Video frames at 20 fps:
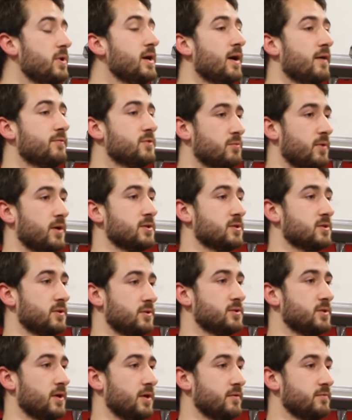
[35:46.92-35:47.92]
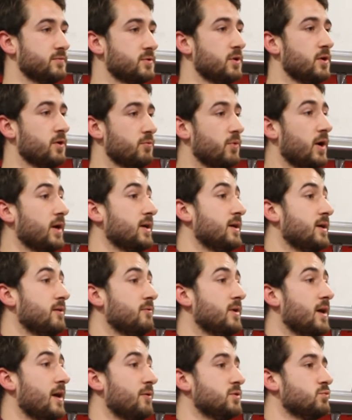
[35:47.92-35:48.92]
have to ask ourselves right here
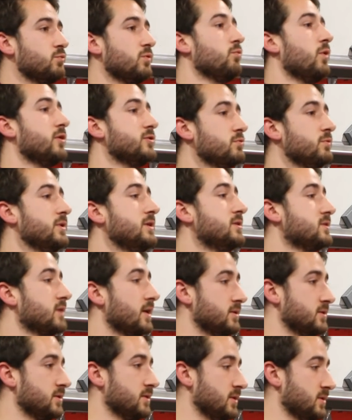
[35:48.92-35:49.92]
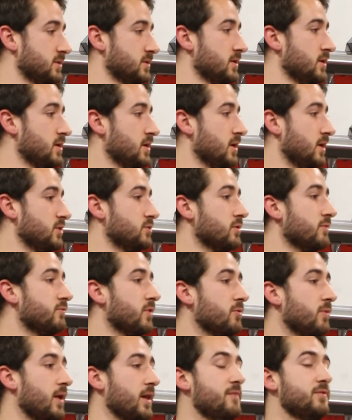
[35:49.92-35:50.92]
and now is well, what do we say to this? It's all very
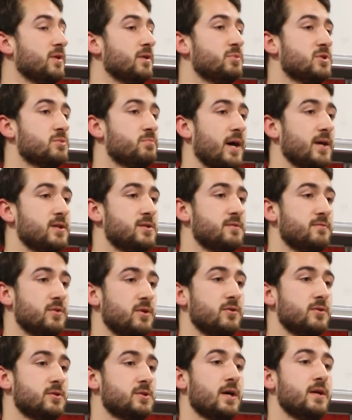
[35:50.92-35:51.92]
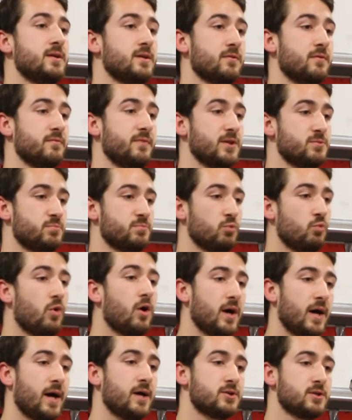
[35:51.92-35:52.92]
well having a perspective and an understanding of events, but
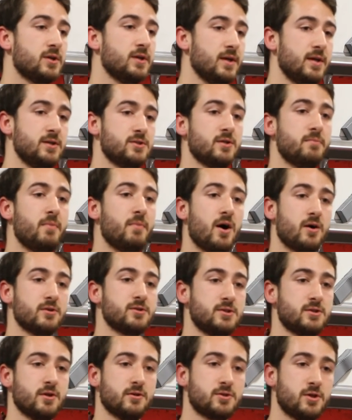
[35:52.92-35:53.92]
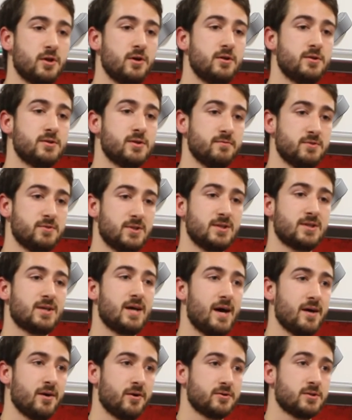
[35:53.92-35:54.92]
what actually is the Marxist alternative to this
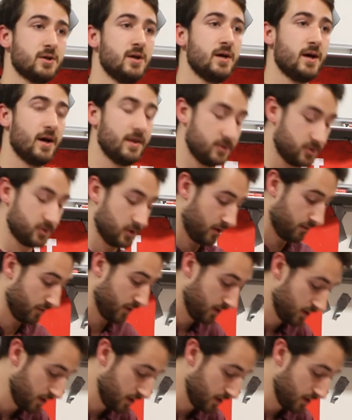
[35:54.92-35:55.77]
chaos and this horror?